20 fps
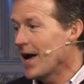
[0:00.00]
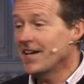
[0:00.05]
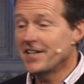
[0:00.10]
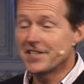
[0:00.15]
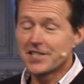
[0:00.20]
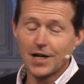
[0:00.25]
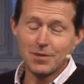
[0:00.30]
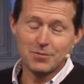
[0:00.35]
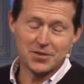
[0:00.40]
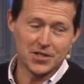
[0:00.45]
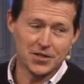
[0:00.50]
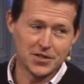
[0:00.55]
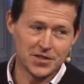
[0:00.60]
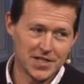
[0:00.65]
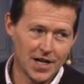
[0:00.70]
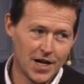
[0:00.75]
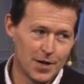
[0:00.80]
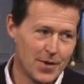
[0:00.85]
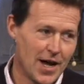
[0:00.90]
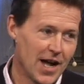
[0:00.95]
Any time's a good
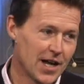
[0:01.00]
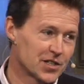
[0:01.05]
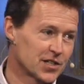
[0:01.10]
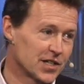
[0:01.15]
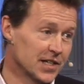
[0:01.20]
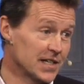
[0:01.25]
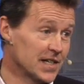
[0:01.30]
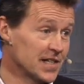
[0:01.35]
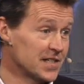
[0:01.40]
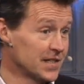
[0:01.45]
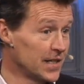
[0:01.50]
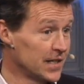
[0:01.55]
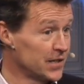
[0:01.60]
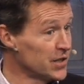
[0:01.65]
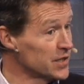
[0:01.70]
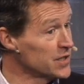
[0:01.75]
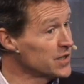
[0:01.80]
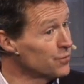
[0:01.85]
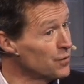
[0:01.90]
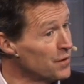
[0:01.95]
time, actually, isn't it?
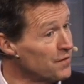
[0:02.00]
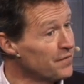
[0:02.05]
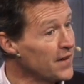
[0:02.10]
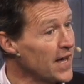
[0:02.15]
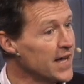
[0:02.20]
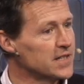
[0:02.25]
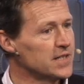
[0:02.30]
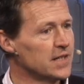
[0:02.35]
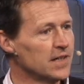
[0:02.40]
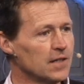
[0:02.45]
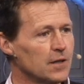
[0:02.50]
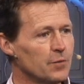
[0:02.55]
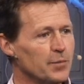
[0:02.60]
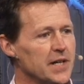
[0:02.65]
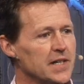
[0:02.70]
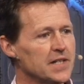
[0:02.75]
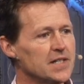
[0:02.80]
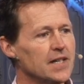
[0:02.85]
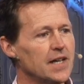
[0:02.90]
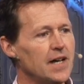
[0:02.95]
Just to reflect a little
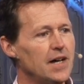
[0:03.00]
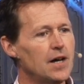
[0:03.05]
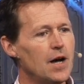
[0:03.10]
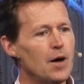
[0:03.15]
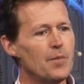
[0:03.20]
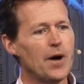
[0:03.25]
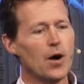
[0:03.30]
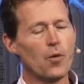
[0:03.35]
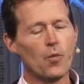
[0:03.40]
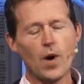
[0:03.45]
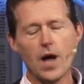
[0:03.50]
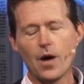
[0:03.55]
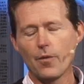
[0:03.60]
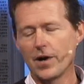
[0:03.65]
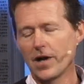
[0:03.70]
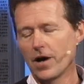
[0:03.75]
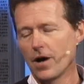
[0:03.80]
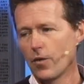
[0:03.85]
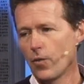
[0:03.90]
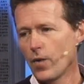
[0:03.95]
bit about where
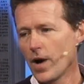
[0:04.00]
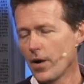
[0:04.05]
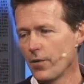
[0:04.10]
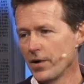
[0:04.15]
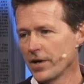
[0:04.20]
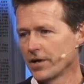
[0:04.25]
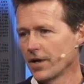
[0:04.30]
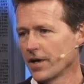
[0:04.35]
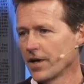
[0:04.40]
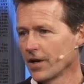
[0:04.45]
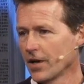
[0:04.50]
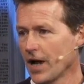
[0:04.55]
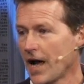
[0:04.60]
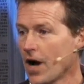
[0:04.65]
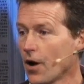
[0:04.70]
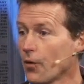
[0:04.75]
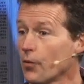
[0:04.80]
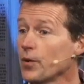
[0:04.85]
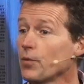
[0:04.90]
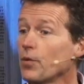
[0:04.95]
we are, where we're going,
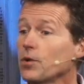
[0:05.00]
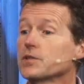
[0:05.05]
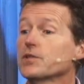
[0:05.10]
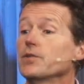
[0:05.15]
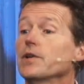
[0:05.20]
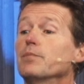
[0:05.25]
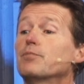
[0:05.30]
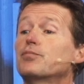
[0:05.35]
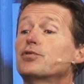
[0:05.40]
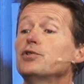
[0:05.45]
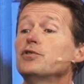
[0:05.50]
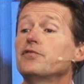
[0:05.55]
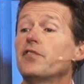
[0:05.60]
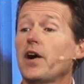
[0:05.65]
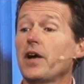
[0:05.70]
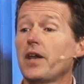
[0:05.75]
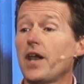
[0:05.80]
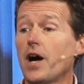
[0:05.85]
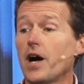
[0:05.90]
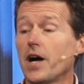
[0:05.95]
how we want to improve
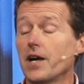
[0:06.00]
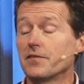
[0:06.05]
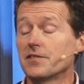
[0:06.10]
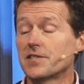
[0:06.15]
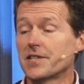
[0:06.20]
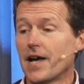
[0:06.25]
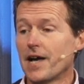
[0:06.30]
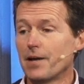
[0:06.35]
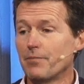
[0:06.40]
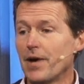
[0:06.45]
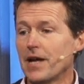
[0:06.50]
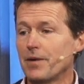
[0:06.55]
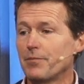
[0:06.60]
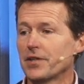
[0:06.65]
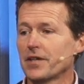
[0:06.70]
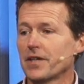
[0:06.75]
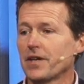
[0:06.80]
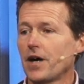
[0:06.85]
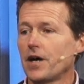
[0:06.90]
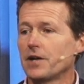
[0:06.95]
our lives and
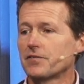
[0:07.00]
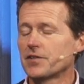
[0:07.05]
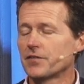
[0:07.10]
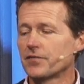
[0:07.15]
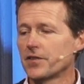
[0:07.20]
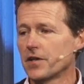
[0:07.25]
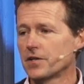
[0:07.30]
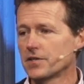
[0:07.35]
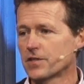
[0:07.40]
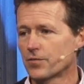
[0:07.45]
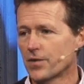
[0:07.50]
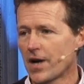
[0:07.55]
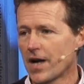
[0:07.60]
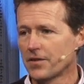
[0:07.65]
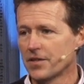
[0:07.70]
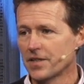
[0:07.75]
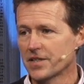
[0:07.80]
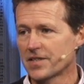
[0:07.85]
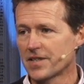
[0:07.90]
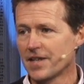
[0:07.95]
maybe the lives of those
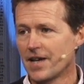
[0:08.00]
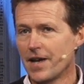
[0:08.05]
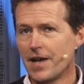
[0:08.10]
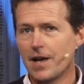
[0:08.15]
around us.